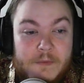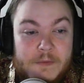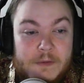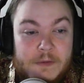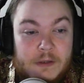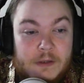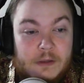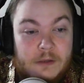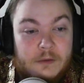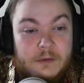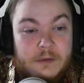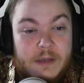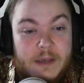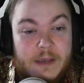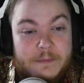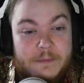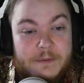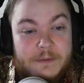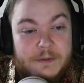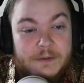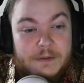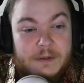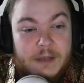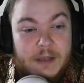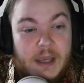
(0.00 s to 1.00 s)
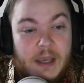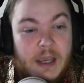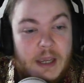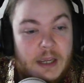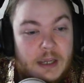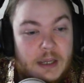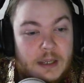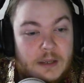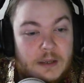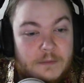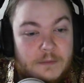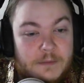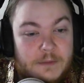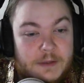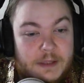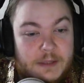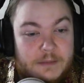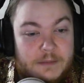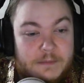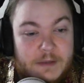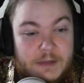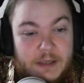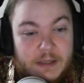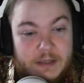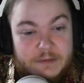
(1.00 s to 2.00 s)
Hello, Captain. Aye, be
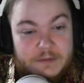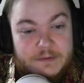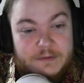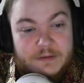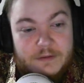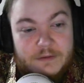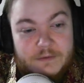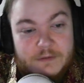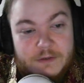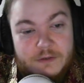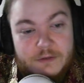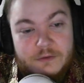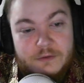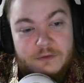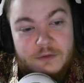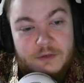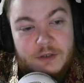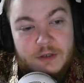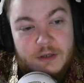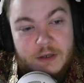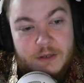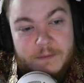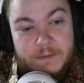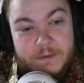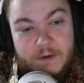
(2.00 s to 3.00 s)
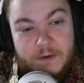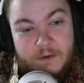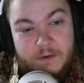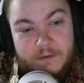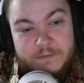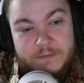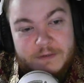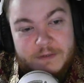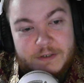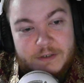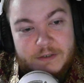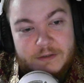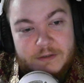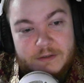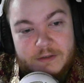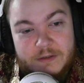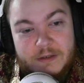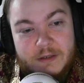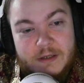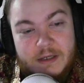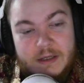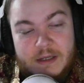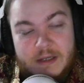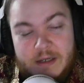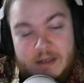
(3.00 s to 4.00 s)
that me, lad Stephen. Do you come here often?
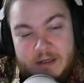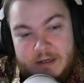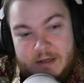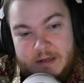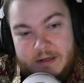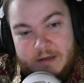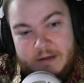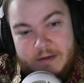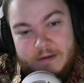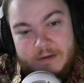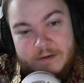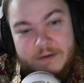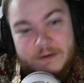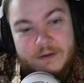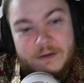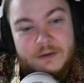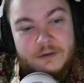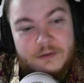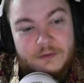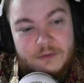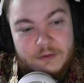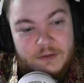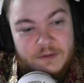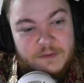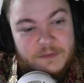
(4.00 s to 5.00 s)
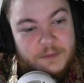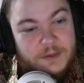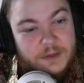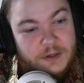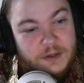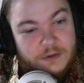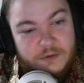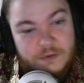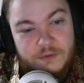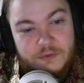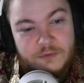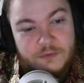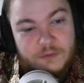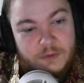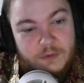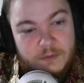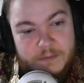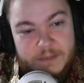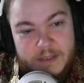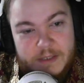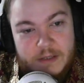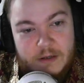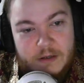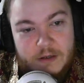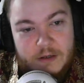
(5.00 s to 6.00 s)
Hehehe. Do this be your usual
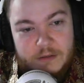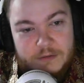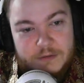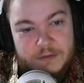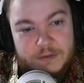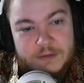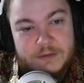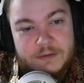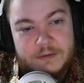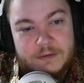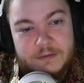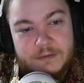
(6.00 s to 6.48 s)
bean hunt?